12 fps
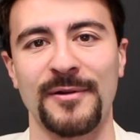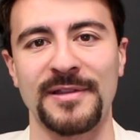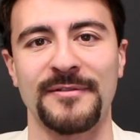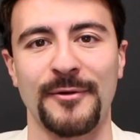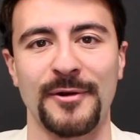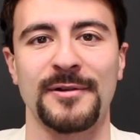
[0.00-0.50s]

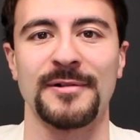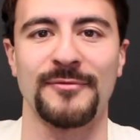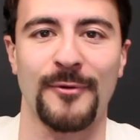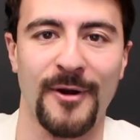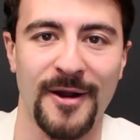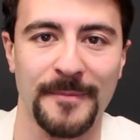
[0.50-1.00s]
early vertical
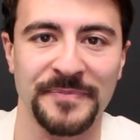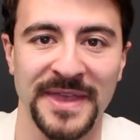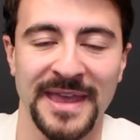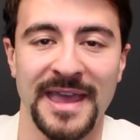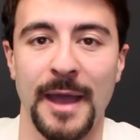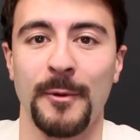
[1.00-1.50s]
forearm,
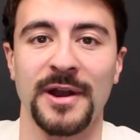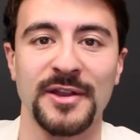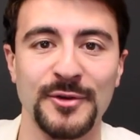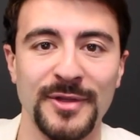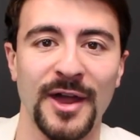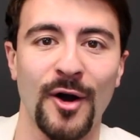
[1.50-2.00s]
and we're
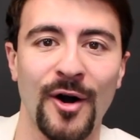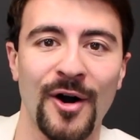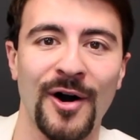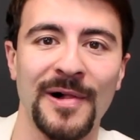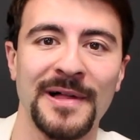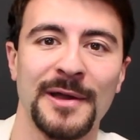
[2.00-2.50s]
gonna do that
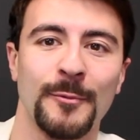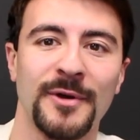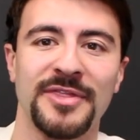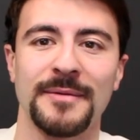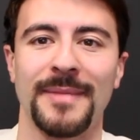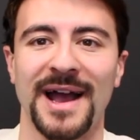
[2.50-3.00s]
all
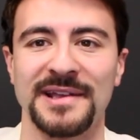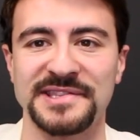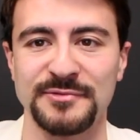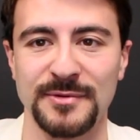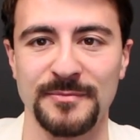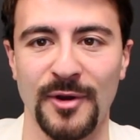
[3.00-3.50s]
with the
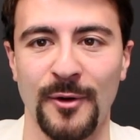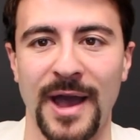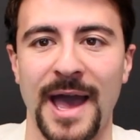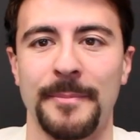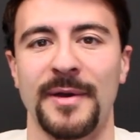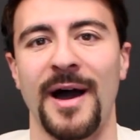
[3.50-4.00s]
MySwimPro
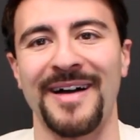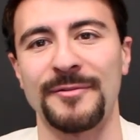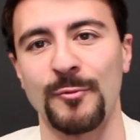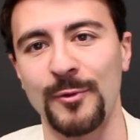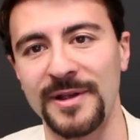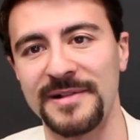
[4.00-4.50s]
app
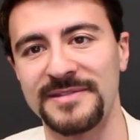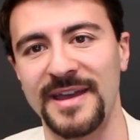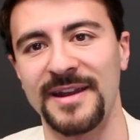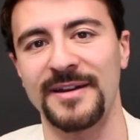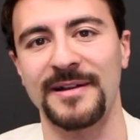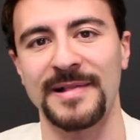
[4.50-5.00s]
on real
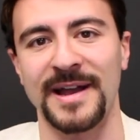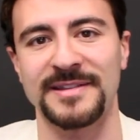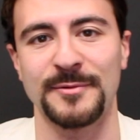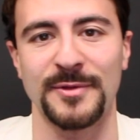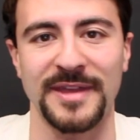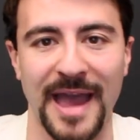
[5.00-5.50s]
data
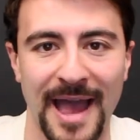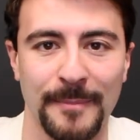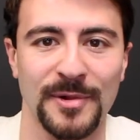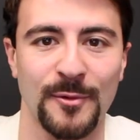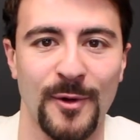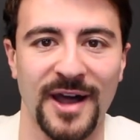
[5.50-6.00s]
collected with the
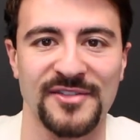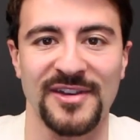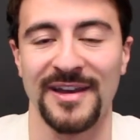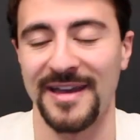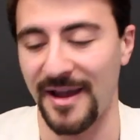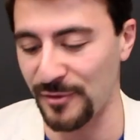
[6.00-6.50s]
Apple Watch.
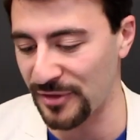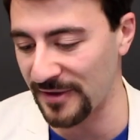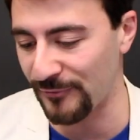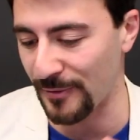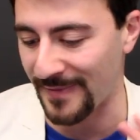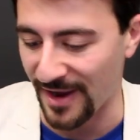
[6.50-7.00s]

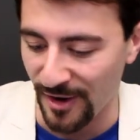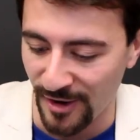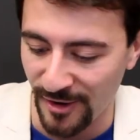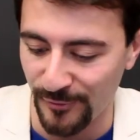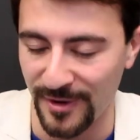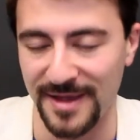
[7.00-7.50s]
Everything from my
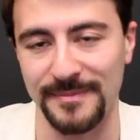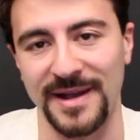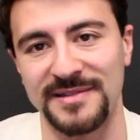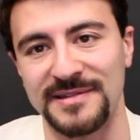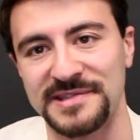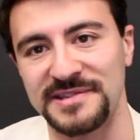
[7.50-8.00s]
heart rate,
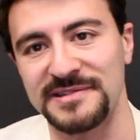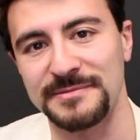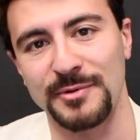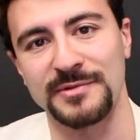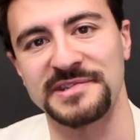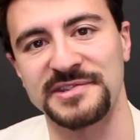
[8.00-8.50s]
my
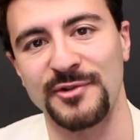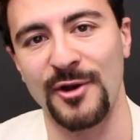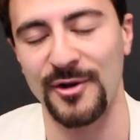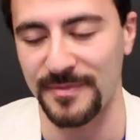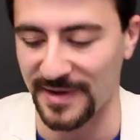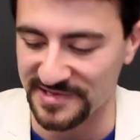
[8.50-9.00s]
distance per
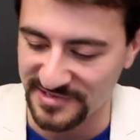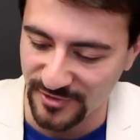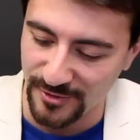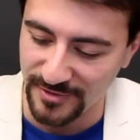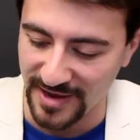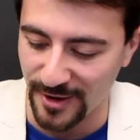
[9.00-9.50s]
stroke, my
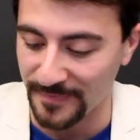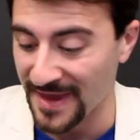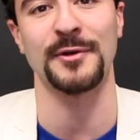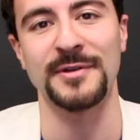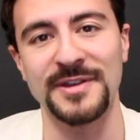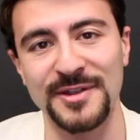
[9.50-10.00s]
stroke count.
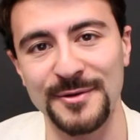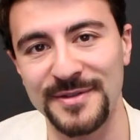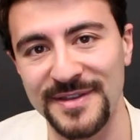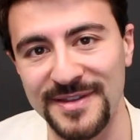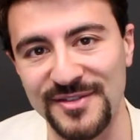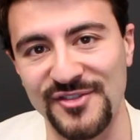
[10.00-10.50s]
If you're new
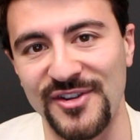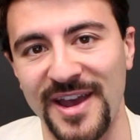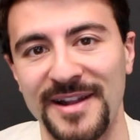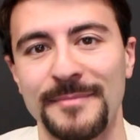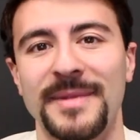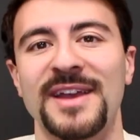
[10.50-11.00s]
to the
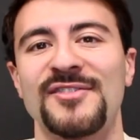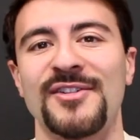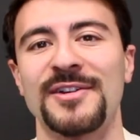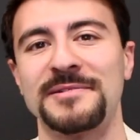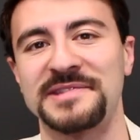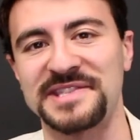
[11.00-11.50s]
channel, make
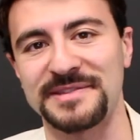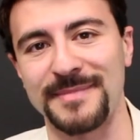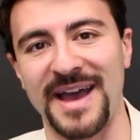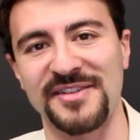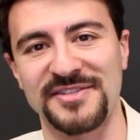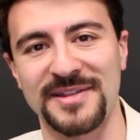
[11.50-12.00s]
sure you
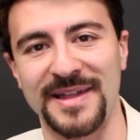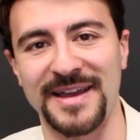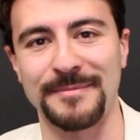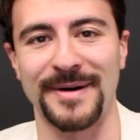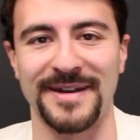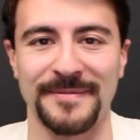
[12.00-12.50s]
smash the
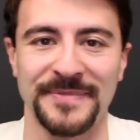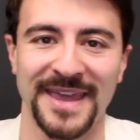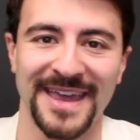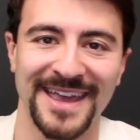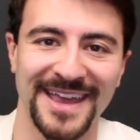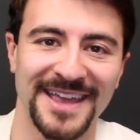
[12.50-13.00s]
like button,
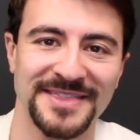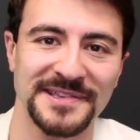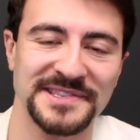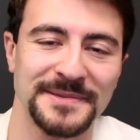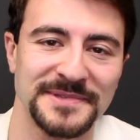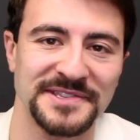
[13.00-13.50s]
hit
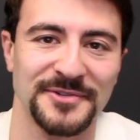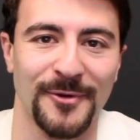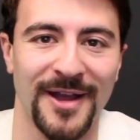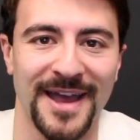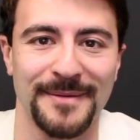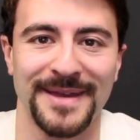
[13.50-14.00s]
the
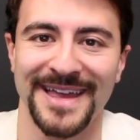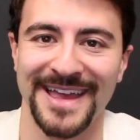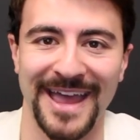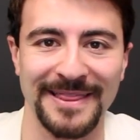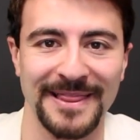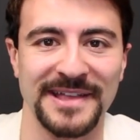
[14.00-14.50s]
subscribe,
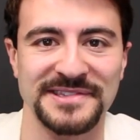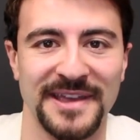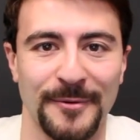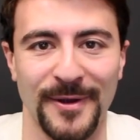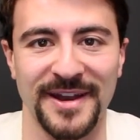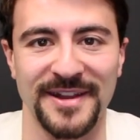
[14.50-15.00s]
and let's
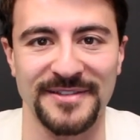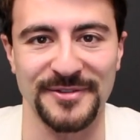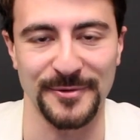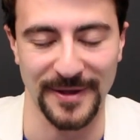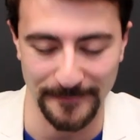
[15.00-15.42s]
get right into